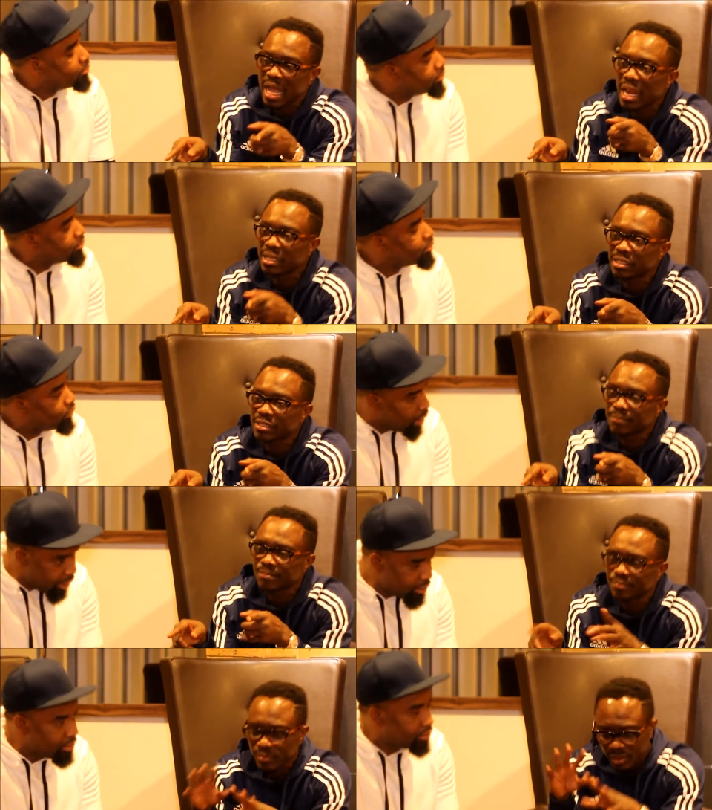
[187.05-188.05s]
Speaker 1: Dallas. Right.
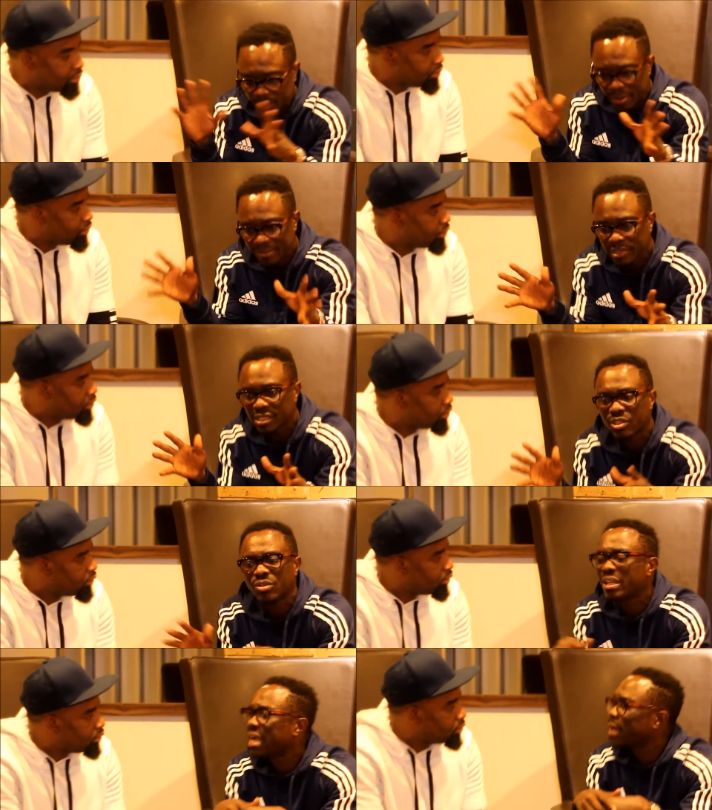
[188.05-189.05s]
The Baptists, you
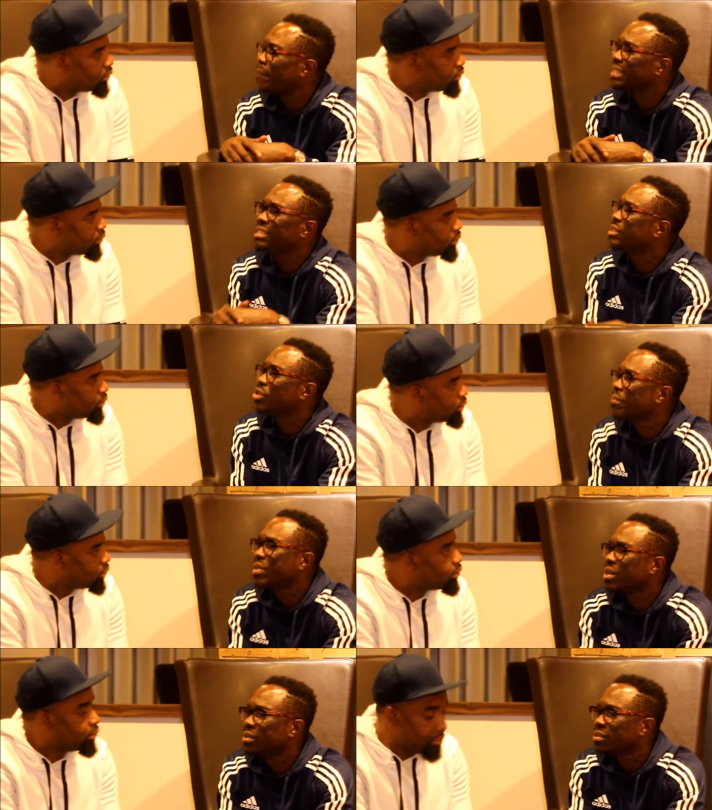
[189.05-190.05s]
know, that capacity is
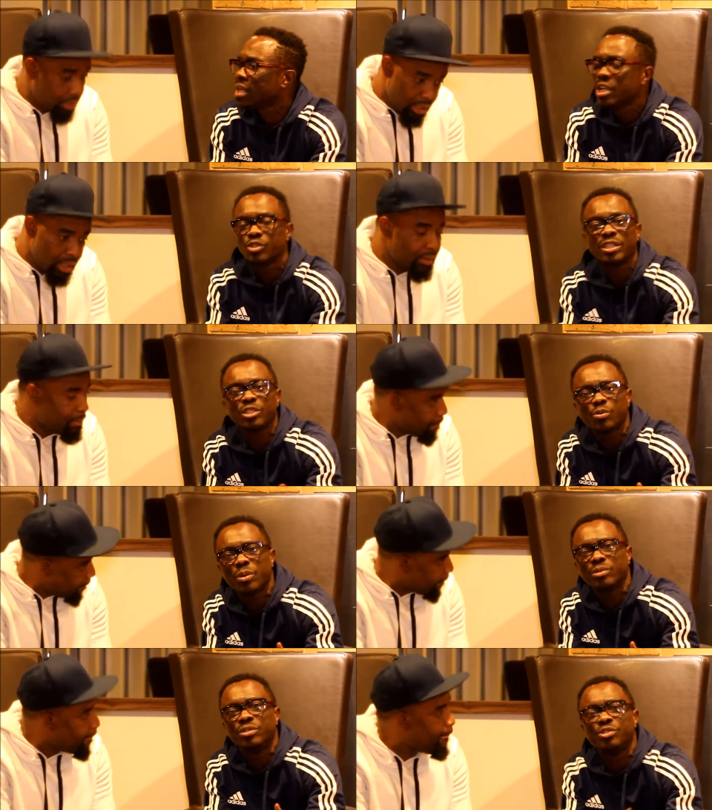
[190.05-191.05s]
something else. So I just
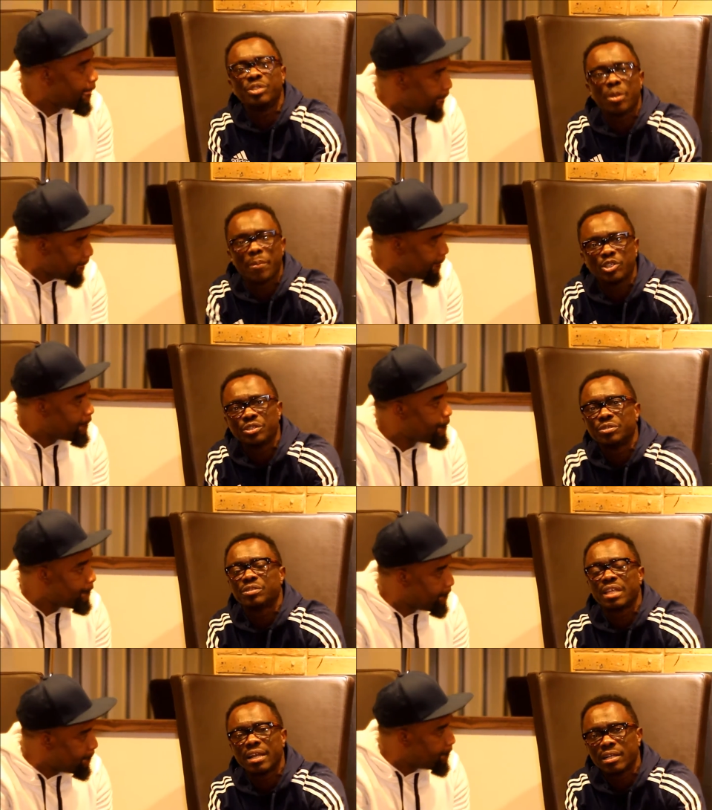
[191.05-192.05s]
want to use the opportunity to
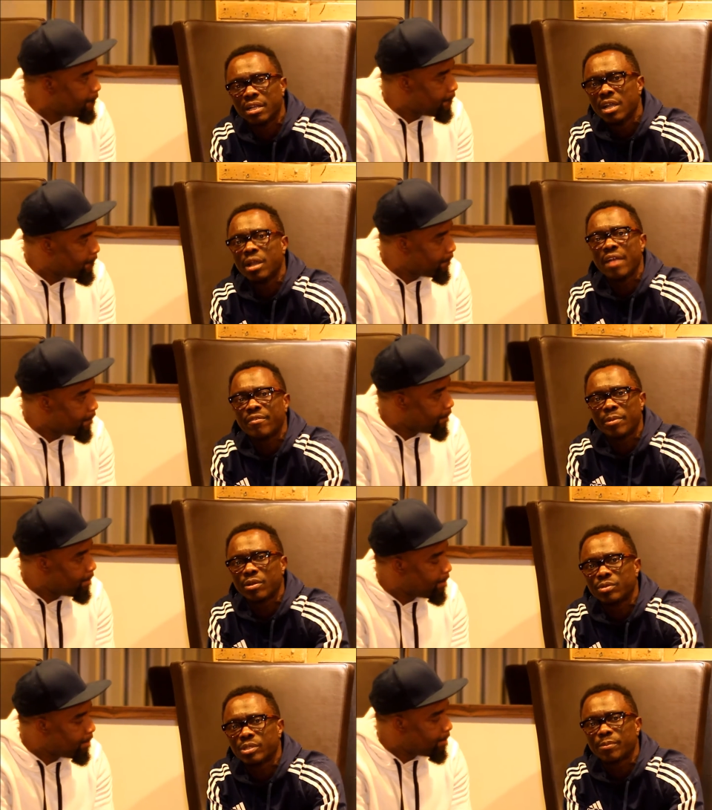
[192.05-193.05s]
thank
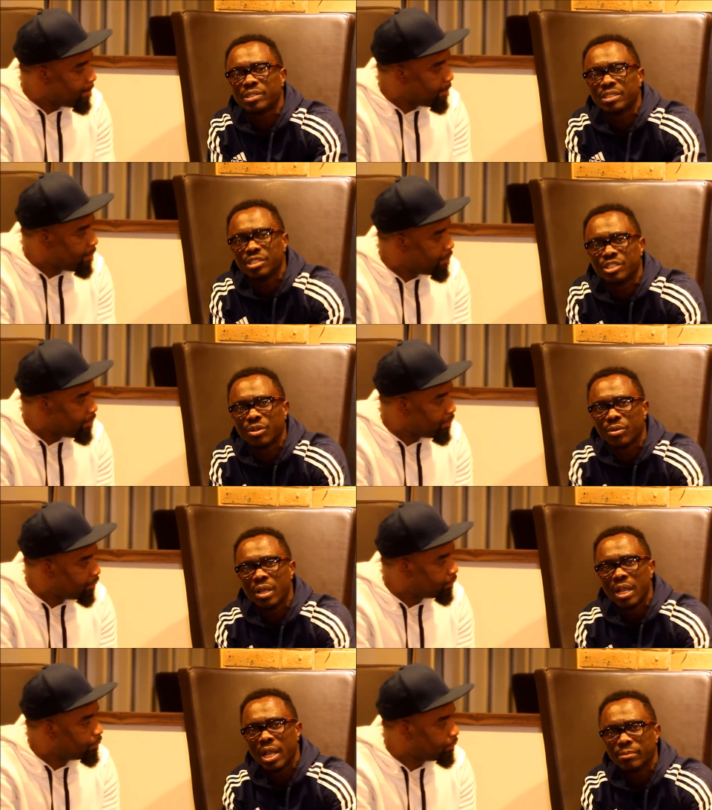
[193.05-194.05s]
everybody who's supporting this show.
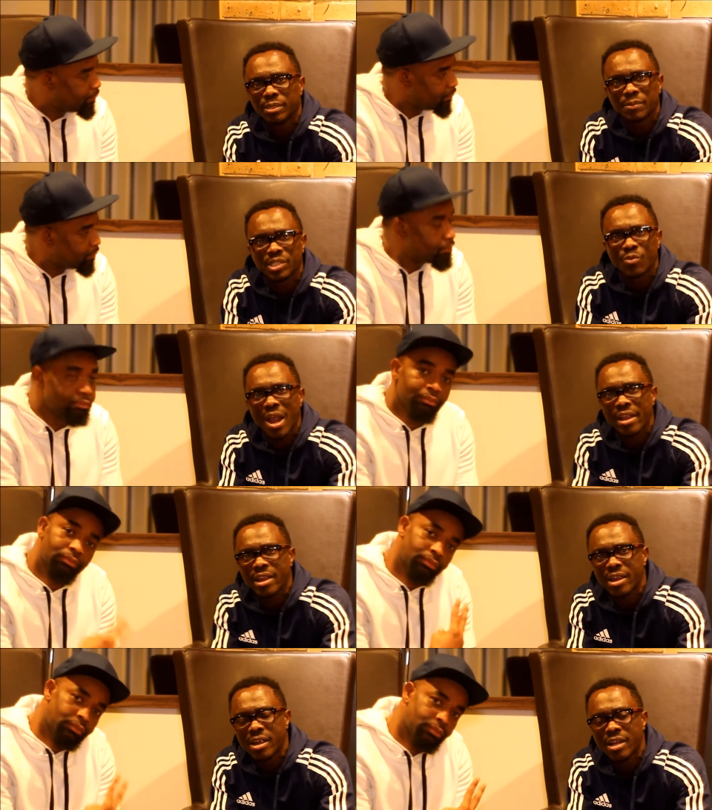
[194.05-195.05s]
MCPC right
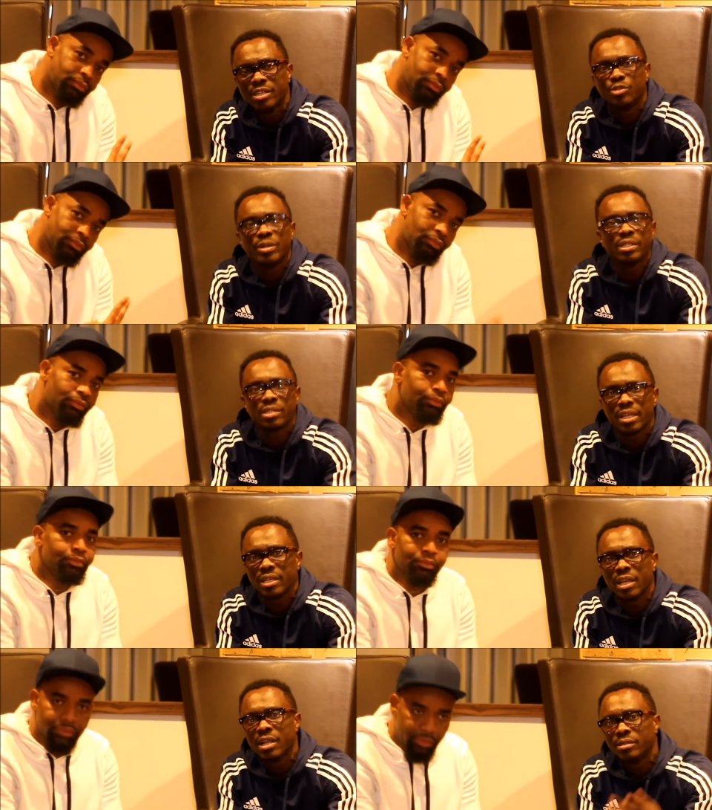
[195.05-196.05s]
here, doing his thing.
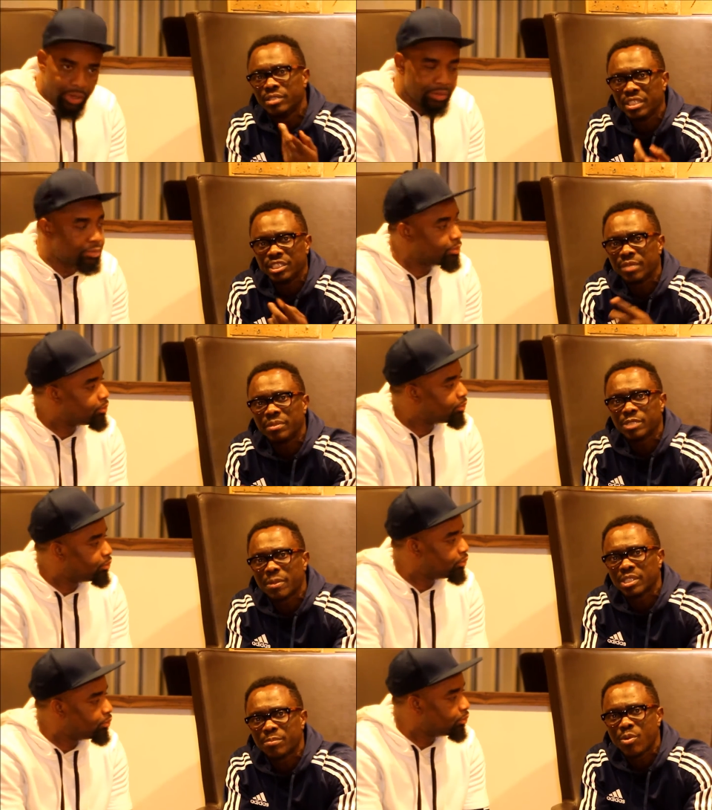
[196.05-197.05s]
Right. DJ Mix
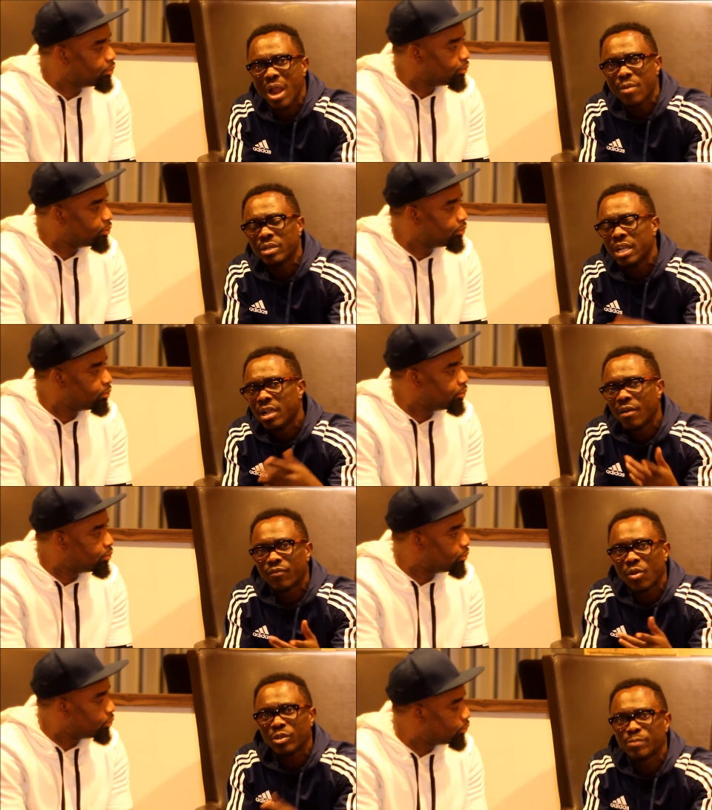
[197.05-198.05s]
Master Brown,
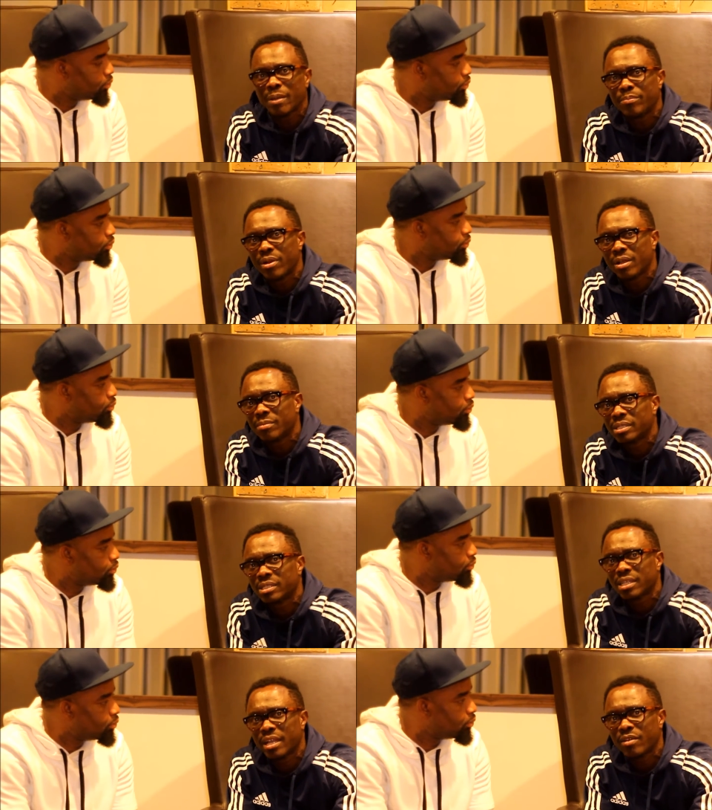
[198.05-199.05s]
of course, my
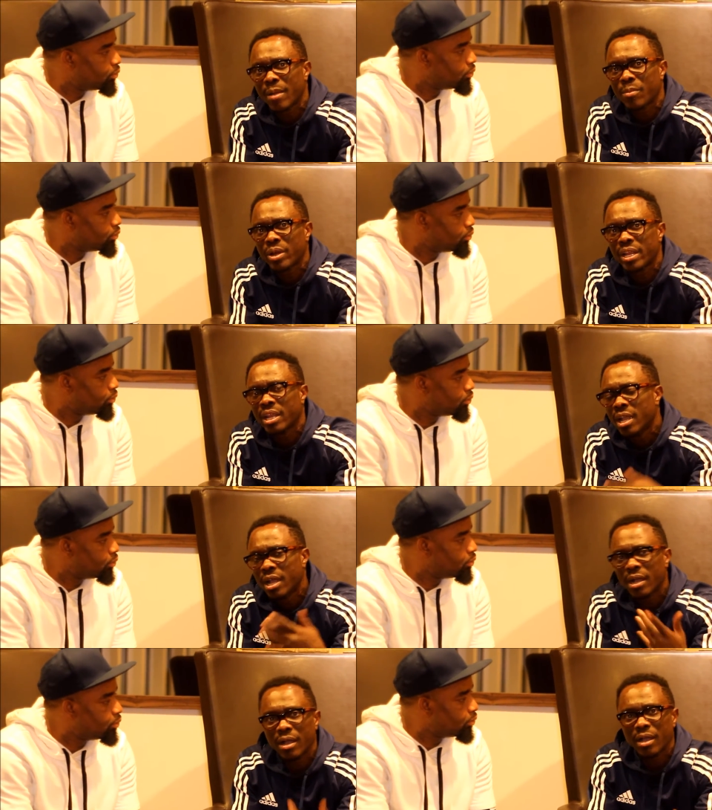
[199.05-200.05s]
sister in the morning,
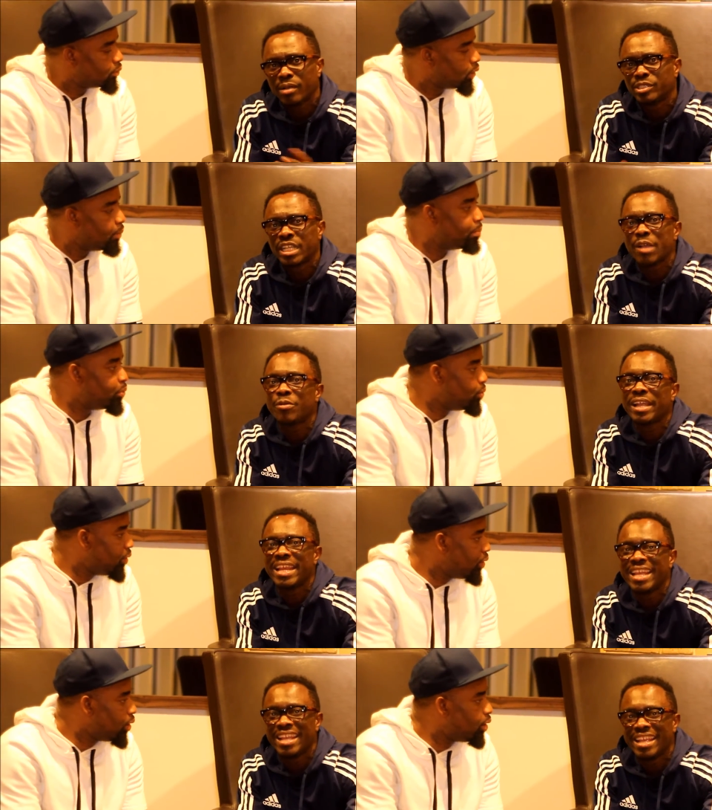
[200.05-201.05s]

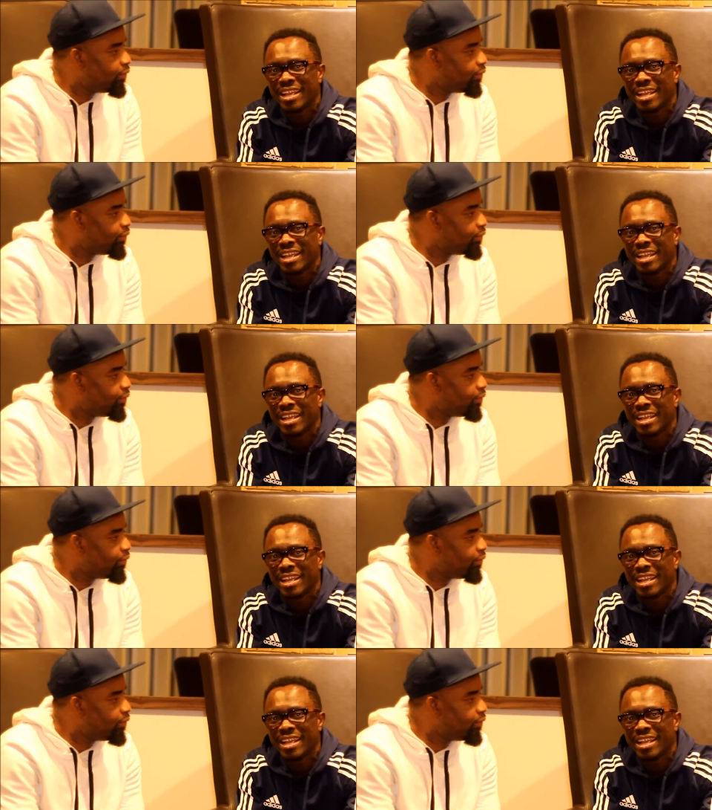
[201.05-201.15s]
Shagugeli,